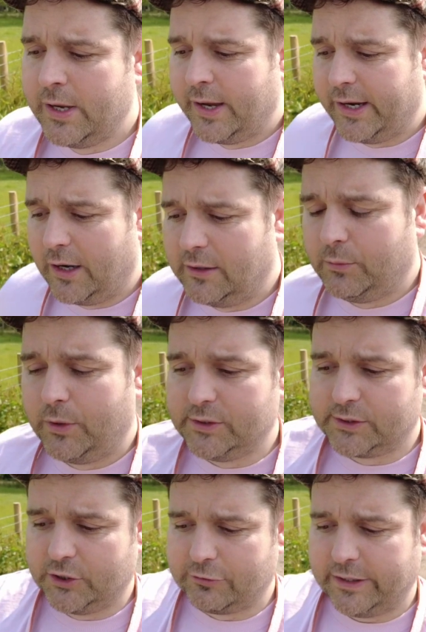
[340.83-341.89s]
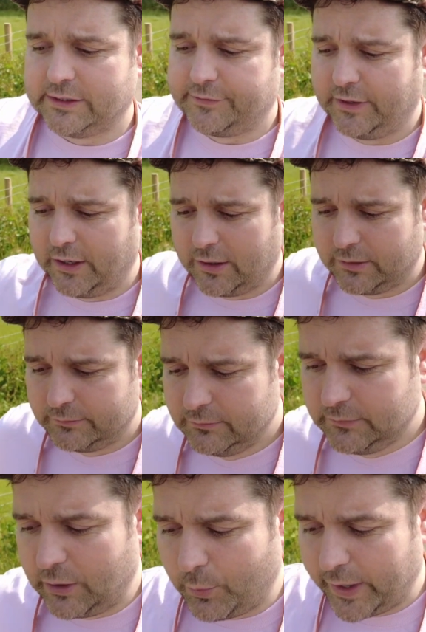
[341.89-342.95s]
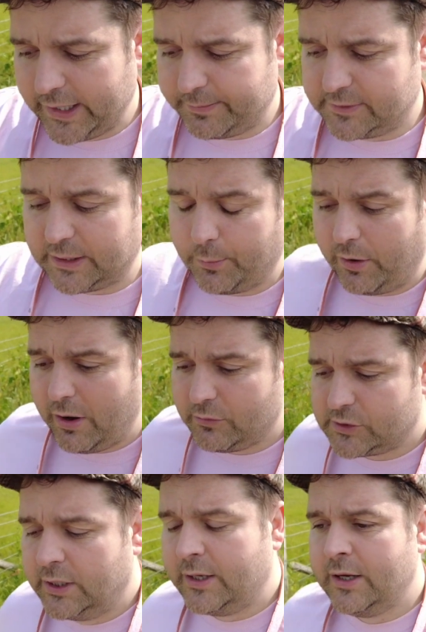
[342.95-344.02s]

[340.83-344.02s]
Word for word: He either wants to transfer away somewhere else